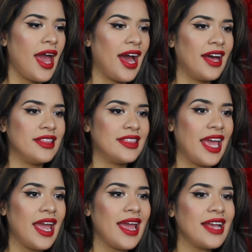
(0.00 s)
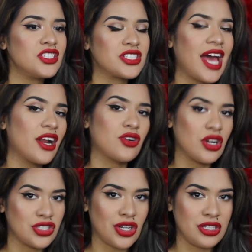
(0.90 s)
and they just had a
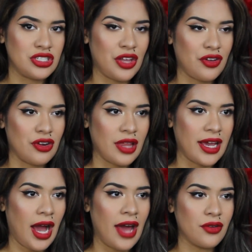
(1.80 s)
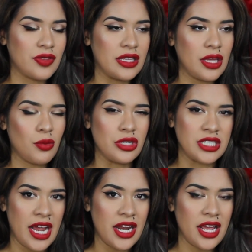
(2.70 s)
crush on each other. I don't think they were
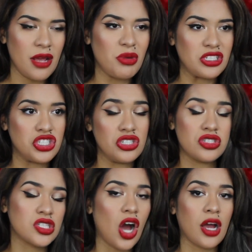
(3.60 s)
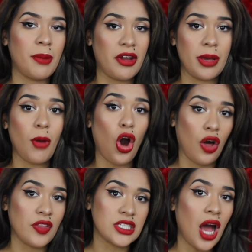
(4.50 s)
dating, but she used to talk about him
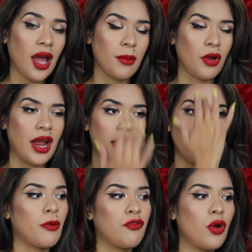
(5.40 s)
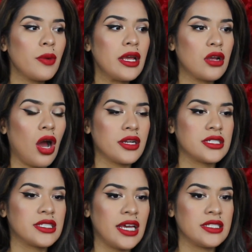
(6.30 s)
all the time, right? So before we had gone
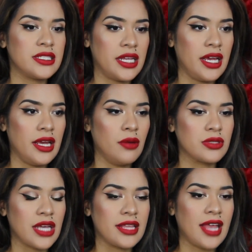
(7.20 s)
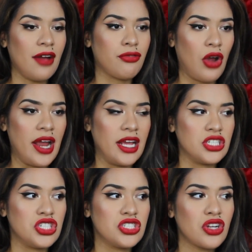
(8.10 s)
to Skate City, it was that
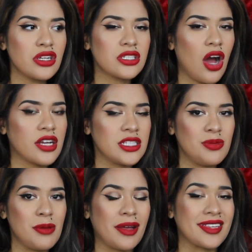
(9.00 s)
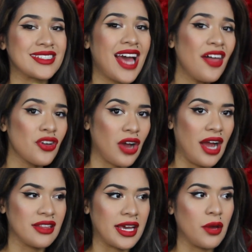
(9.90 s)
Friday, she started talking to me about this other
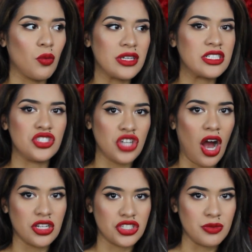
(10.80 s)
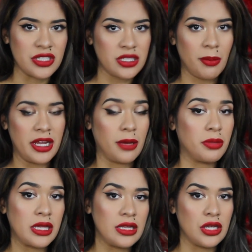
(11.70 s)
guy. It wasn't Josh, it was somebody
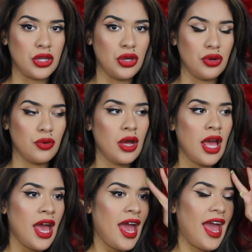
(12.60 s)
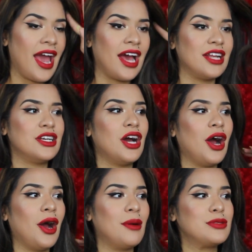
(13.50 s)
completely new.
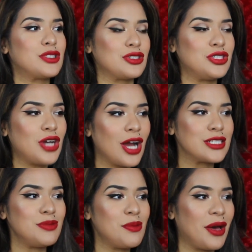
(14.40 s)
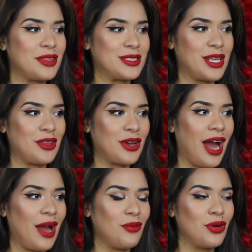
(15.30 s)
And so she talks to me about this other
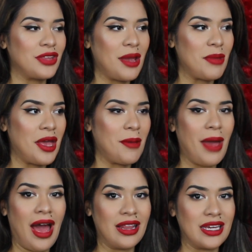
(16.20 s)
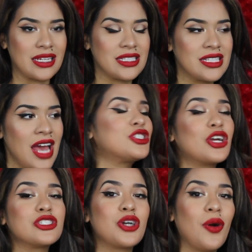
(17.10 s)
guy. We'll name him Alex. She
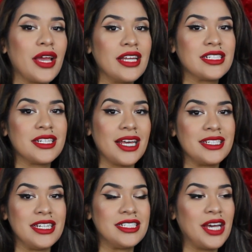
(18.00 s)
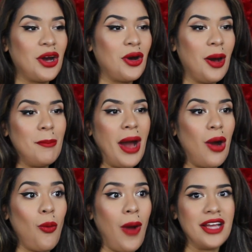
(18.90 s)
starts going into detail
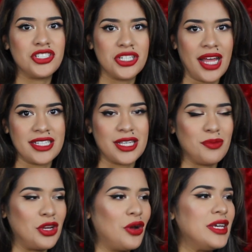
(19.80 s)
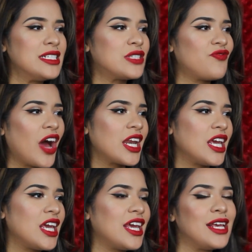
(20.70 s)
about why she likes him. He's
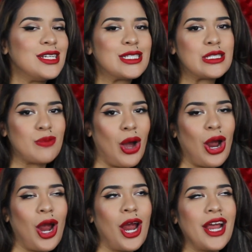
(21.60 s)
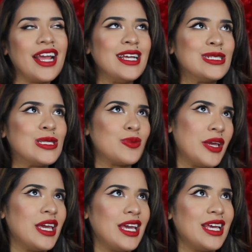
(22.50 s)
funny, he's smart, he's
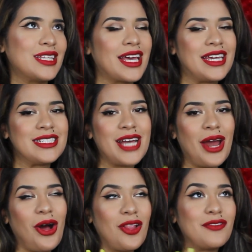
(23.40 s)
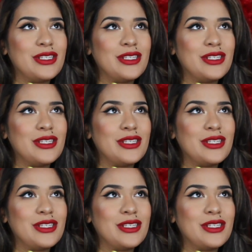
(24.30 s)
sweet, he's got all of